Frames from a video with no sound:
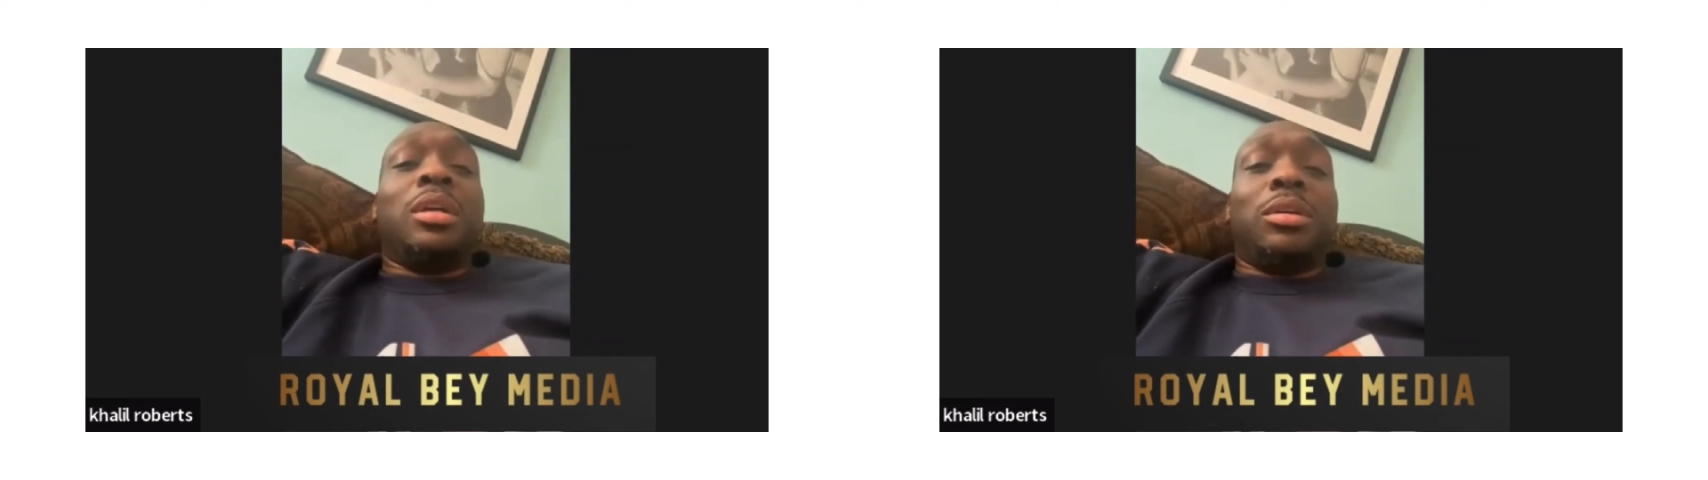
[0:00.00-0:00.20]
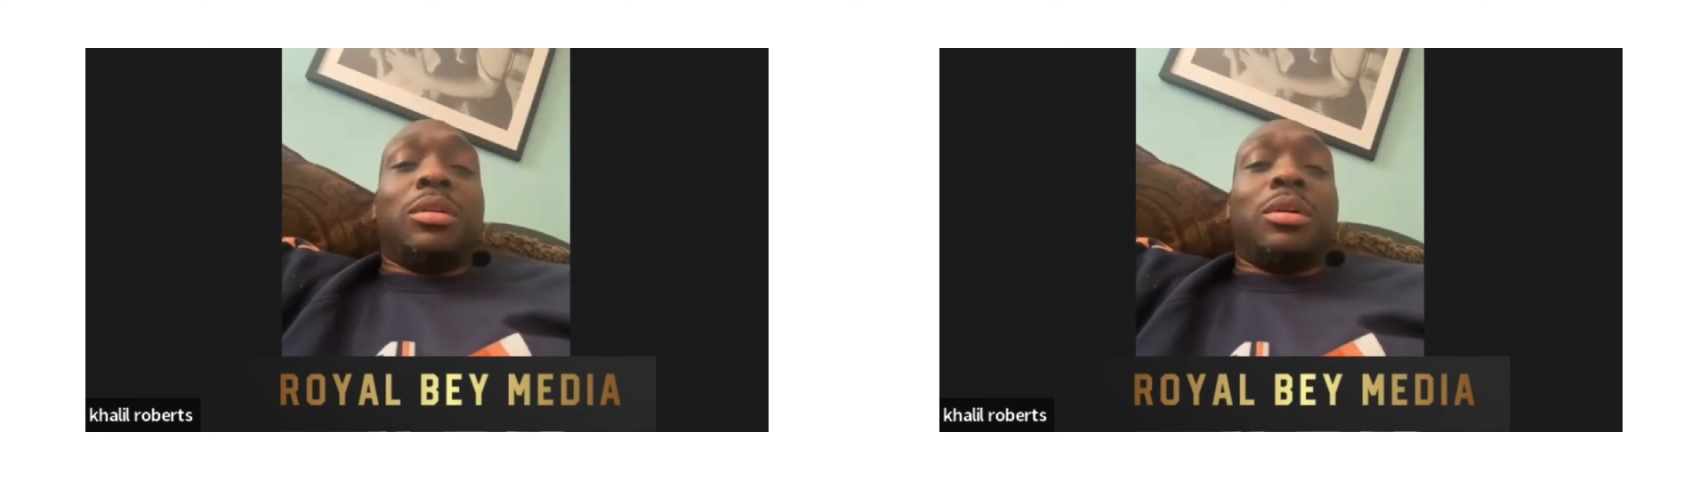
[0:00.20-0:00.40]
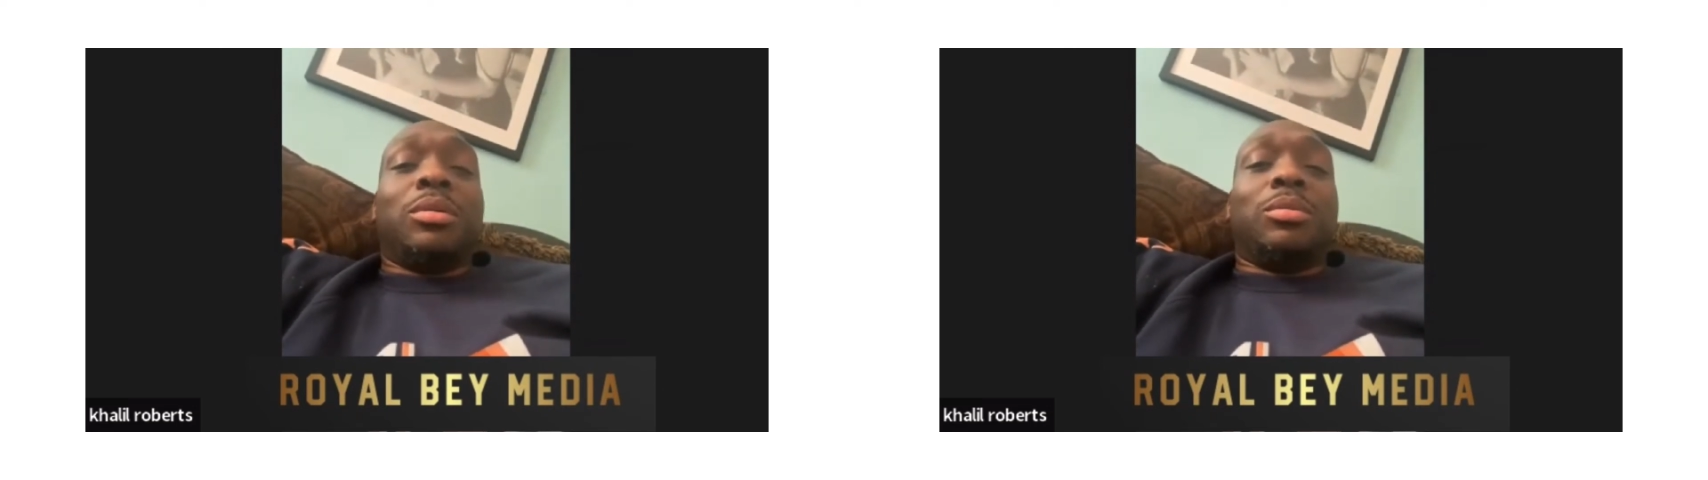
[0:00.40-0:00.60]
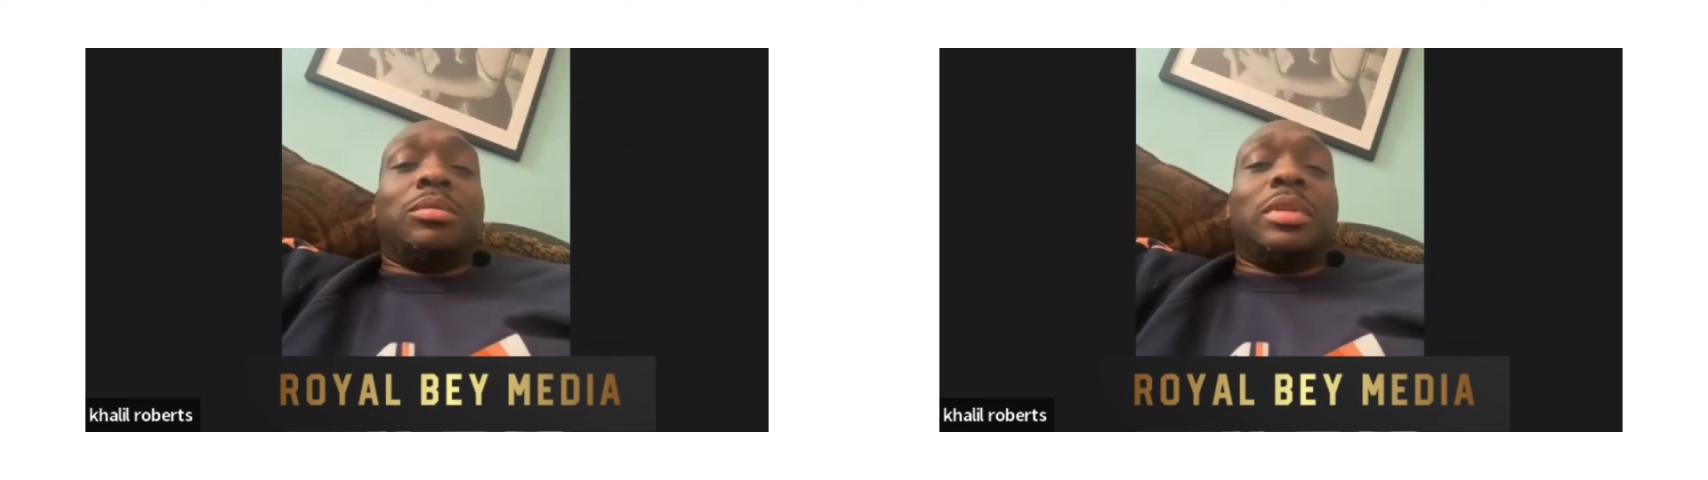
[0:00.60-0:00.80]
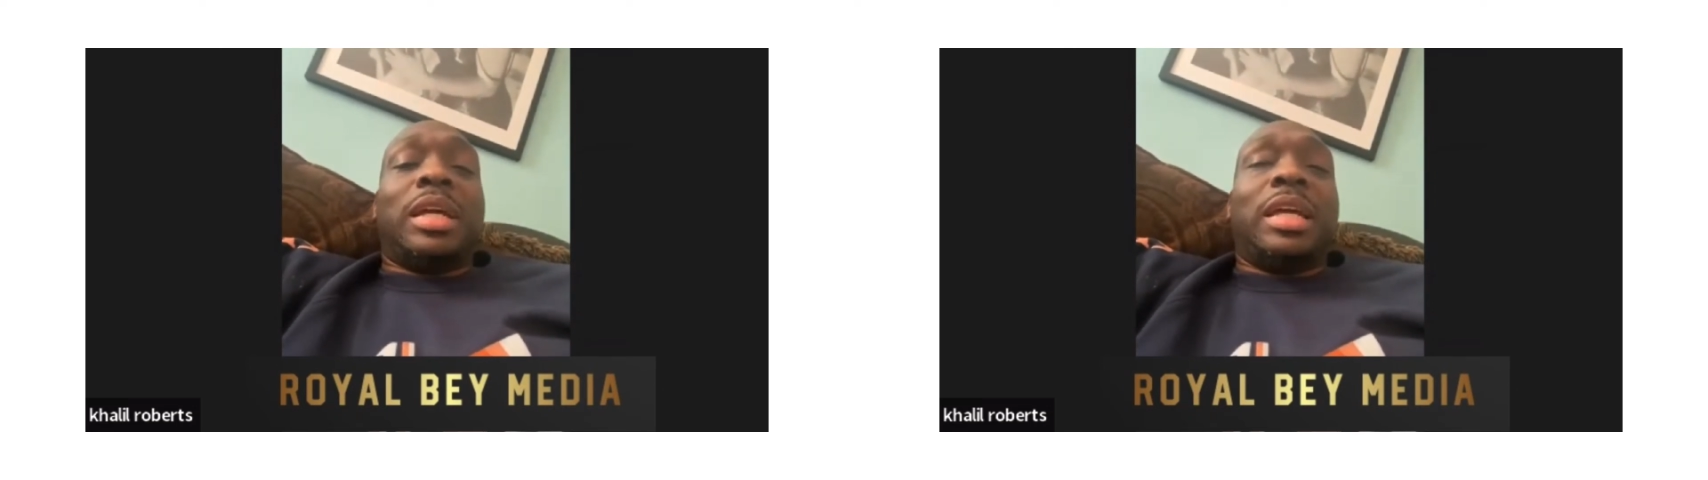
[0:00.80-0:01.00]

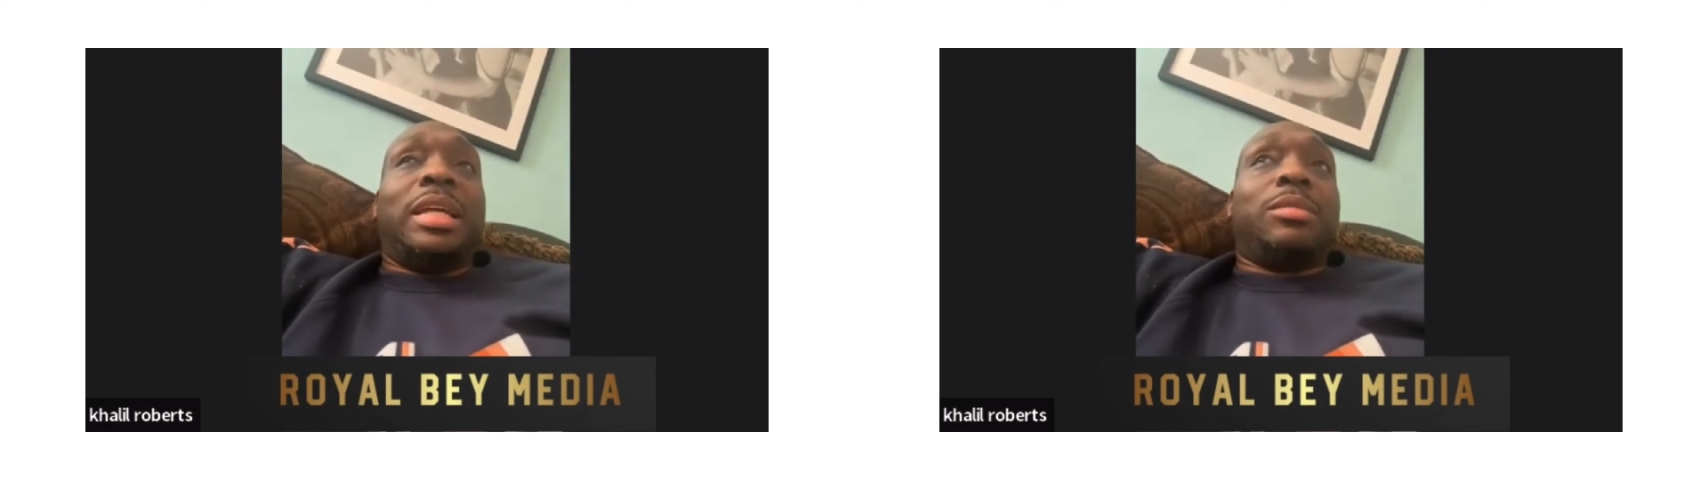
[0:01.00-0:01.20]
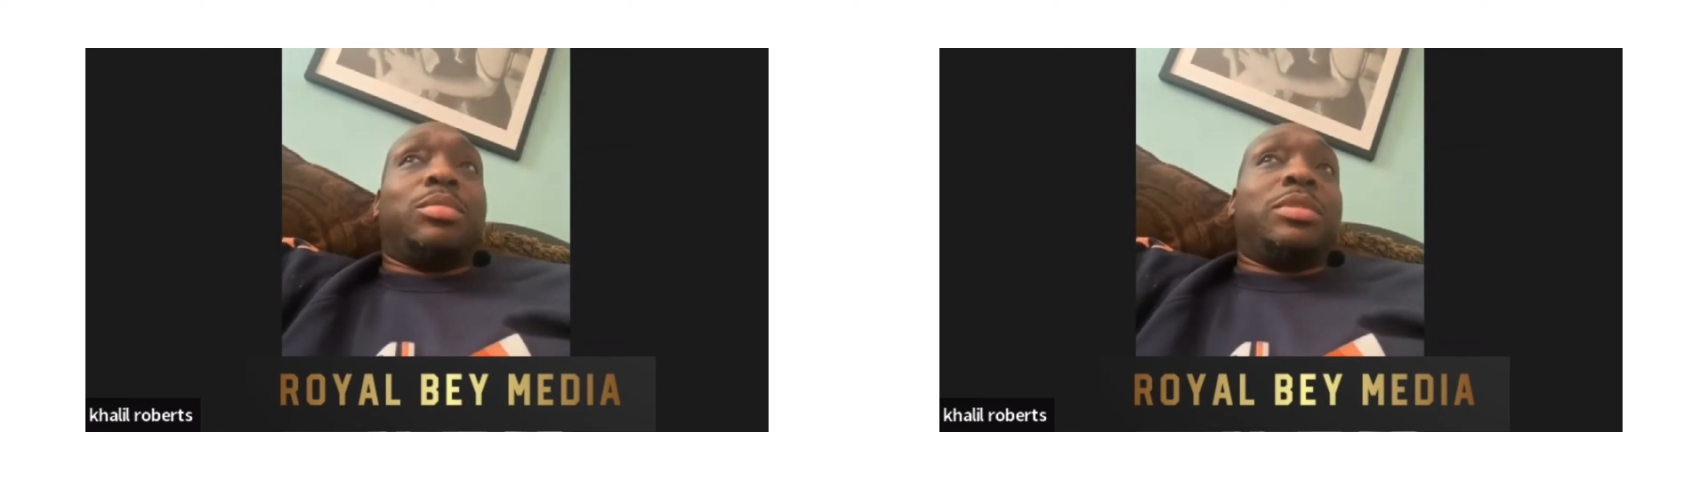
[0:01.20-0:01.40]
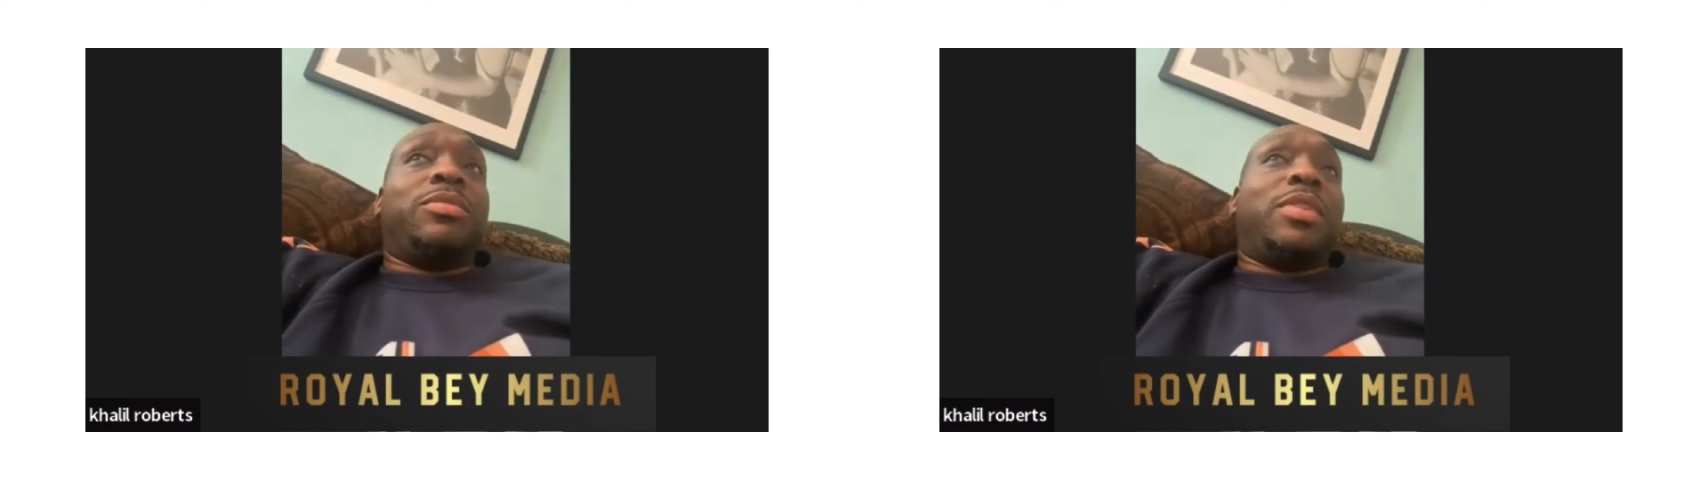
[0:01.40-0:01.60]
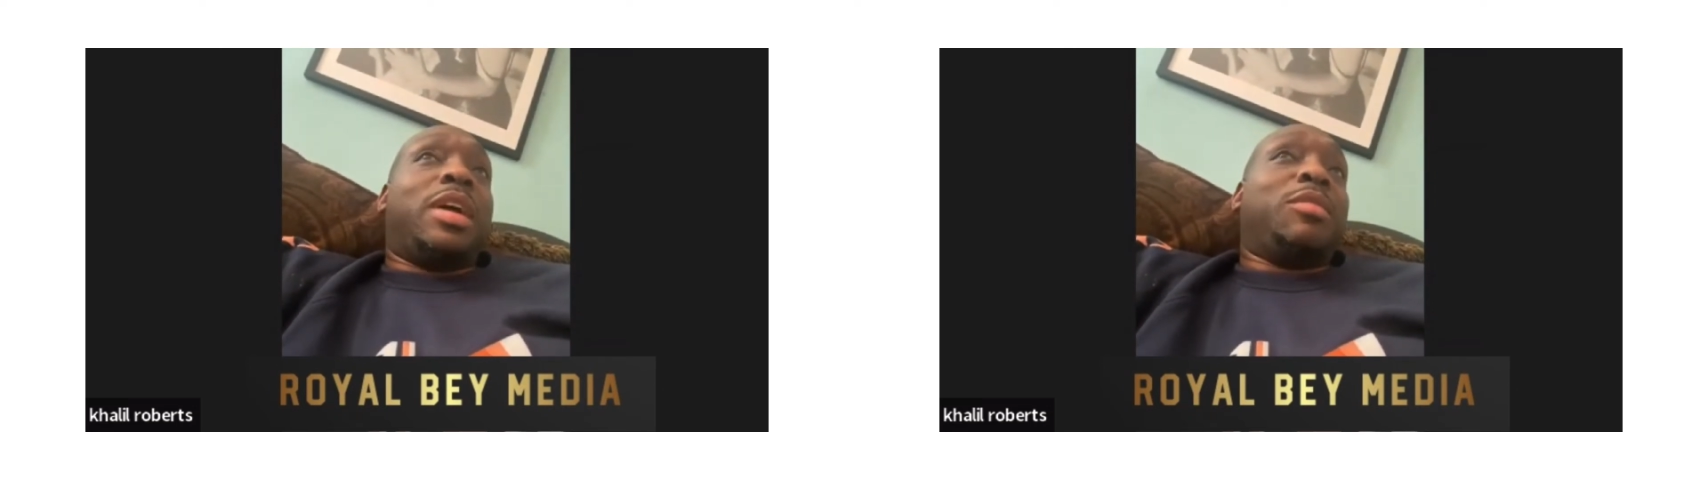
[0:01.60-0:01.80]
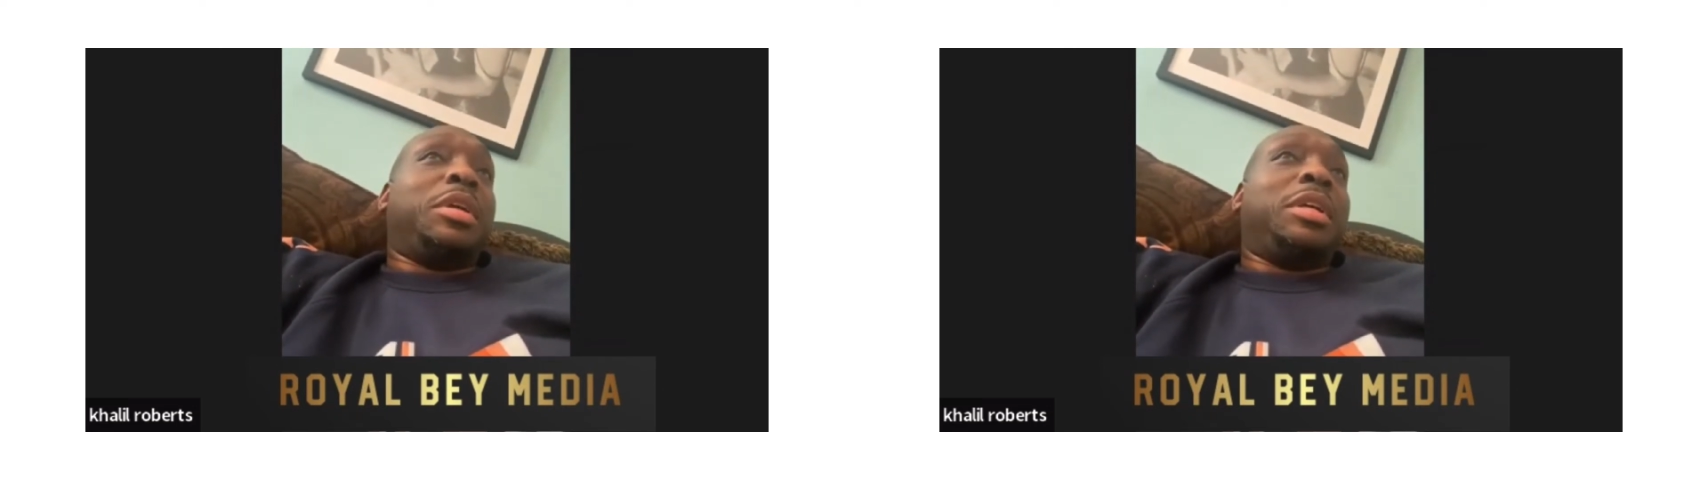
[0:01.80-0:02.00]
It was
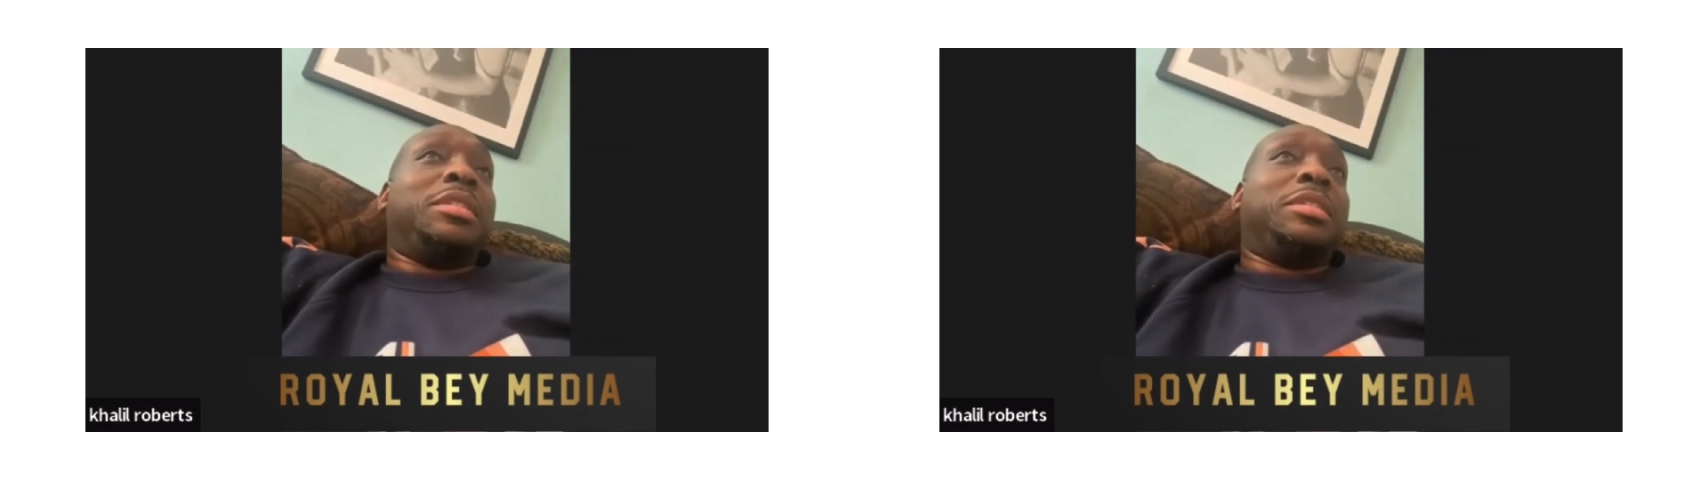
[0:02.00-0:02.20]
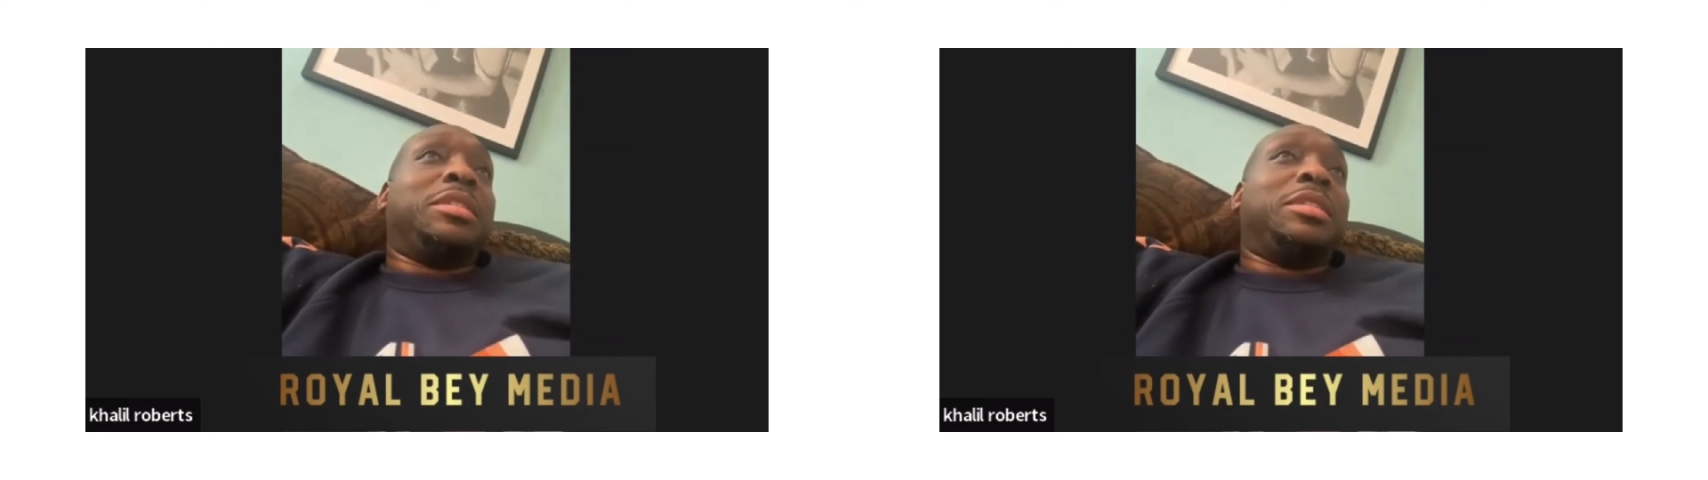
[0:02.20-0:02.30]
very,